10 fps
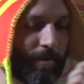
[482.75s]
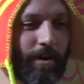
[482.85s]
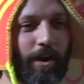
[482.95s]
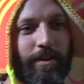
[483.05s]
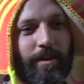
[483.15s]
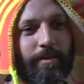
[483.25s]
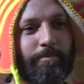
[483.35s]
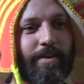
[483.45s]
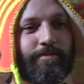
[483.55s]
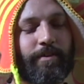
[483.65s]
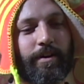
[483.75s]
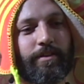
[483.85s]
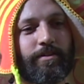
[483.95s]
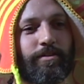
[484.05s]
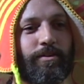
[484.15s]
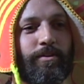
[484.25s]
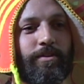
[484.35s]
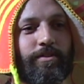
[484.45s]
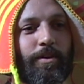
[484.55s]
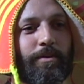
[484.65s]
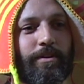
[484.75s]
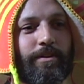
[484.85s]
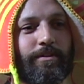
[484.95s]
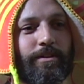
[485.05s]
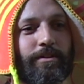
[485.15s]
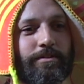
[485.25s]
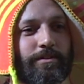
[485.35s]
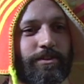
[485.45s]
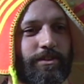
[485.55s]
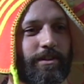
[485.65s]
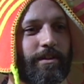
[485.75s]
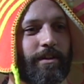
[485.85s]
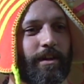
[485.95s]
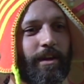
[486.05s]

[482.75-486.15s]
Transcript: We're already like, man, fuck this dude. He's throwing dildos and shit.